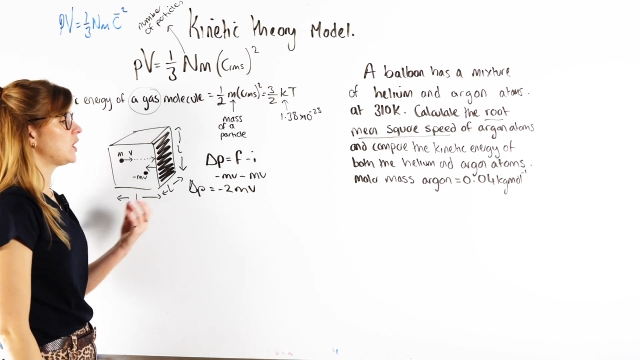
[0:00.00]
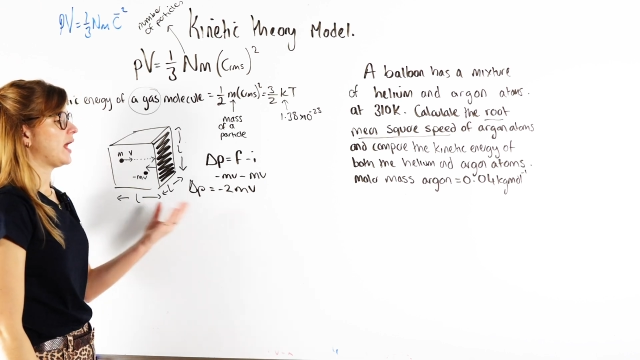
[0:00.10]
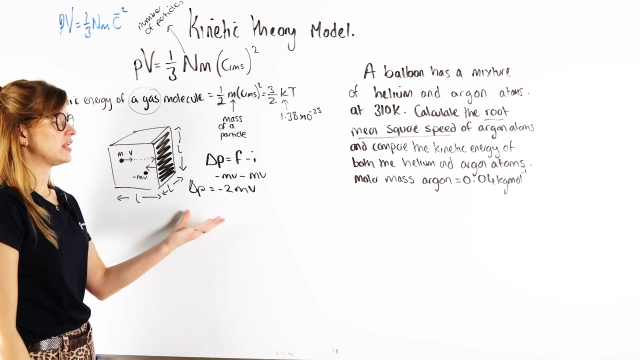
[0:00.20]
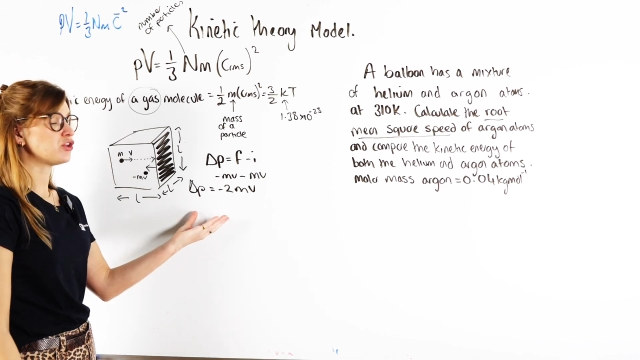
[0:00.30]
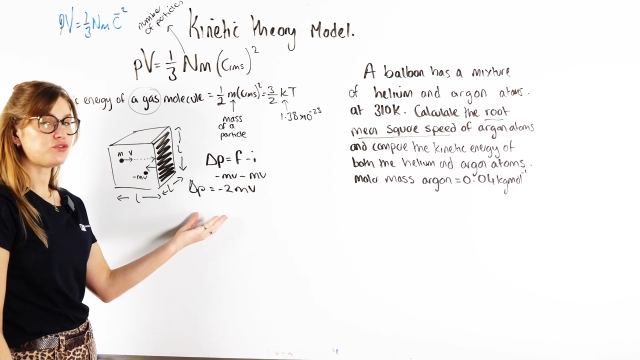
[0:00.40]

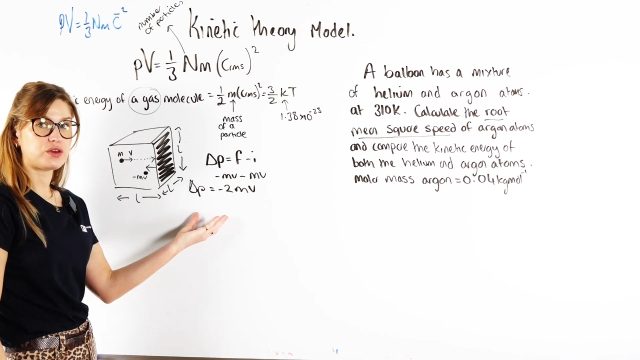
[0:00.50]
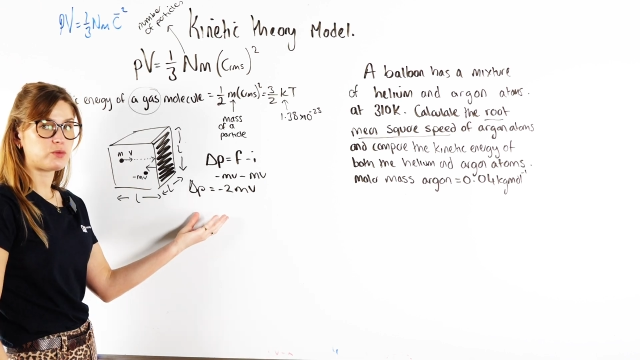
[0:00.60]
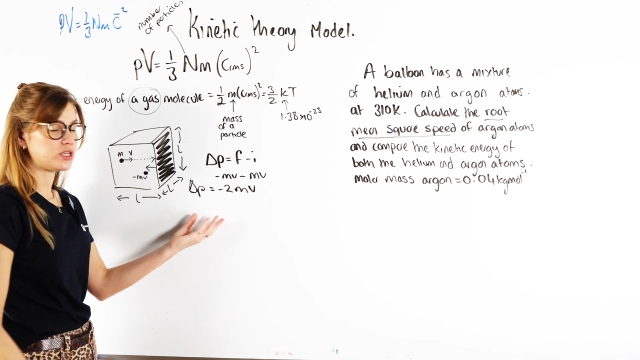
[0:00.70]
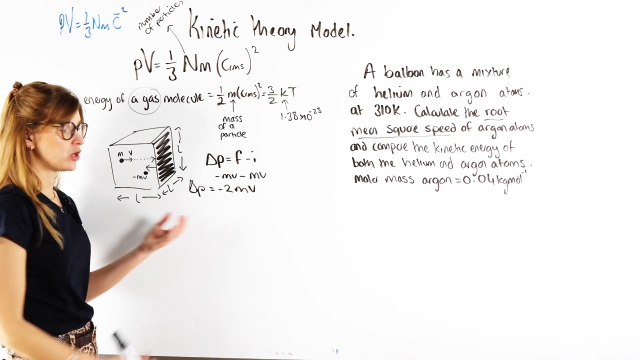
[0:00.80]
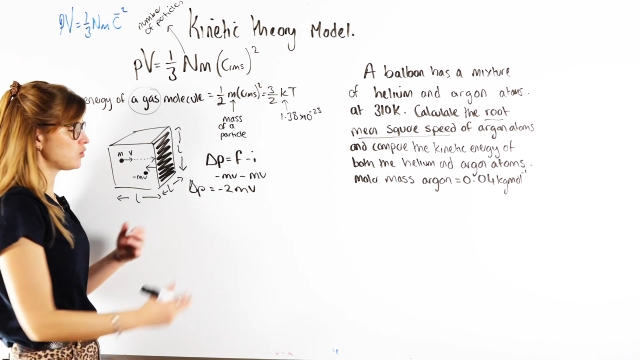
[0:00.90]
Another thing
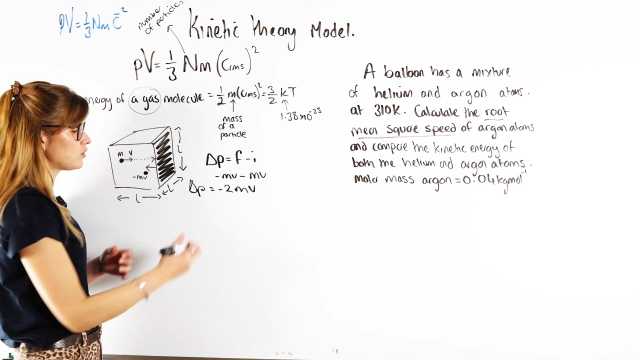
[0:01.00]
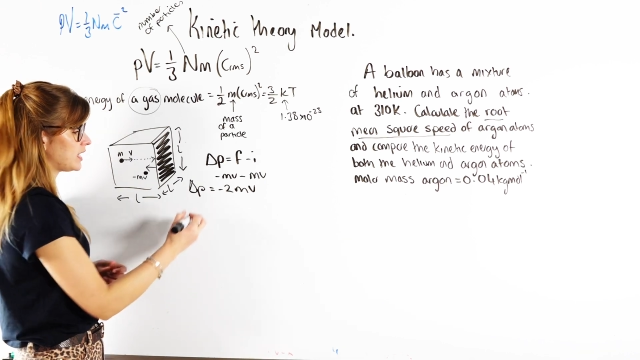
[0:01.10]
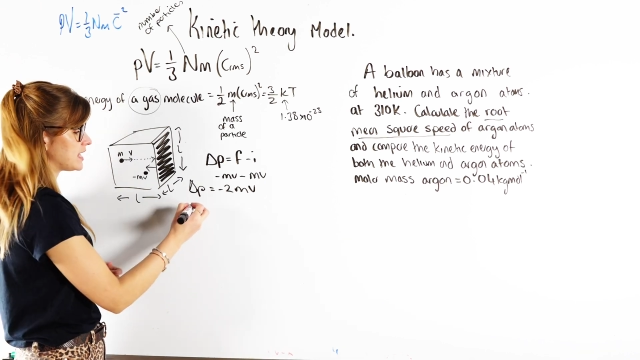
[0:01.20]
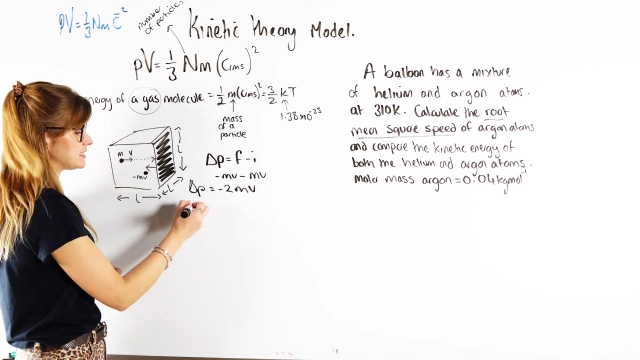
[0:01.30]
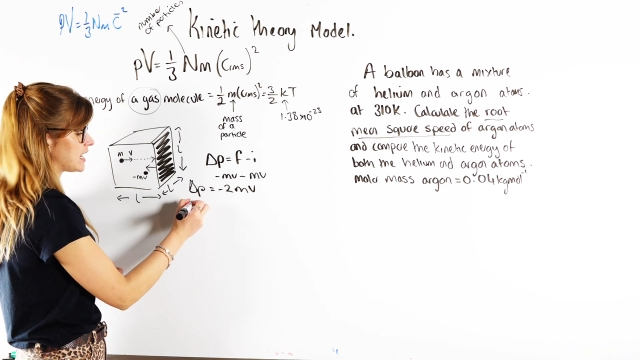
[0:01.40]
we know
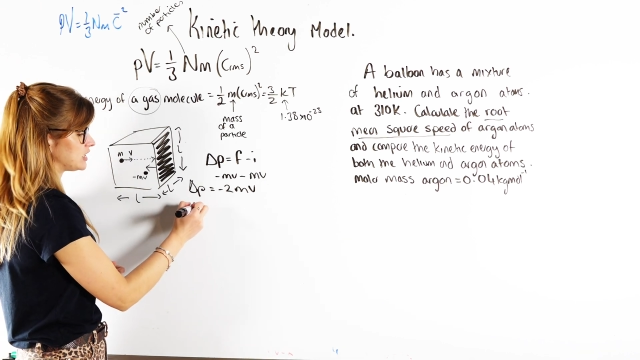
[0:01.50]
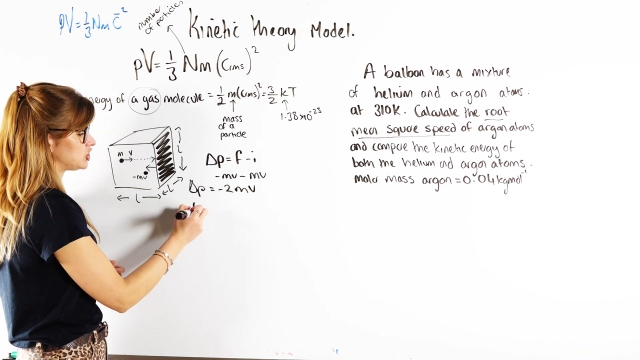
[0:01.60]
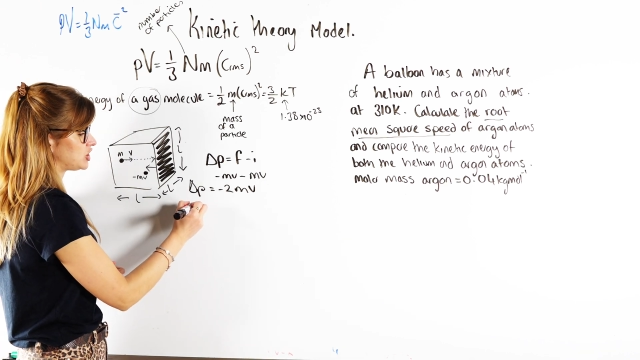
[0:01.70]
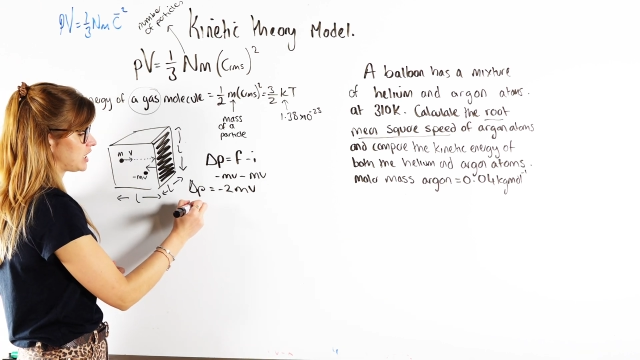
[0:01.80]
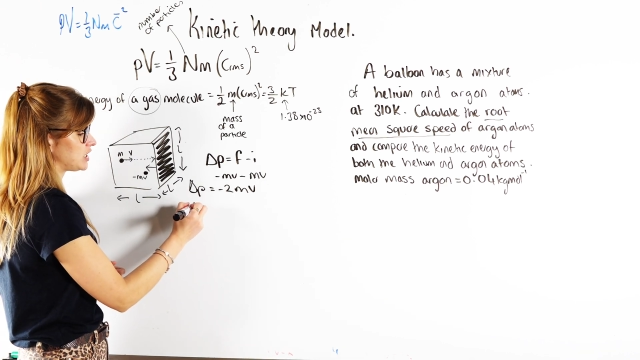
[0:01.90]
is that
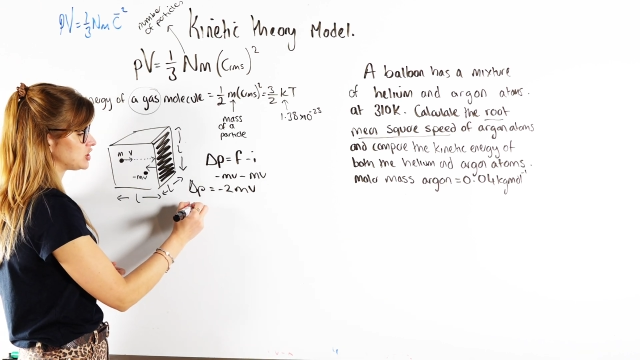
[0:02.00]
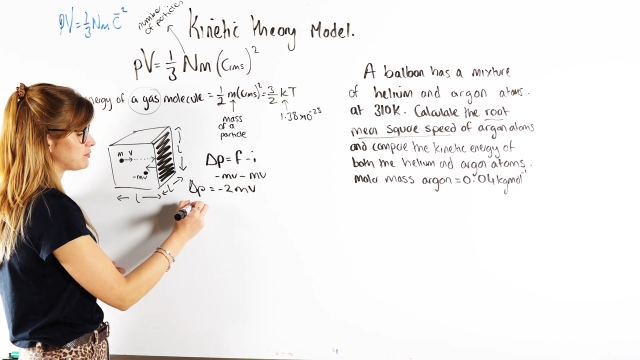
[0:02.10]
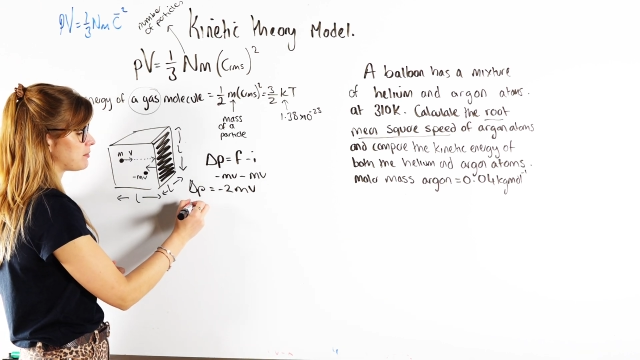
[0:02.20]
change in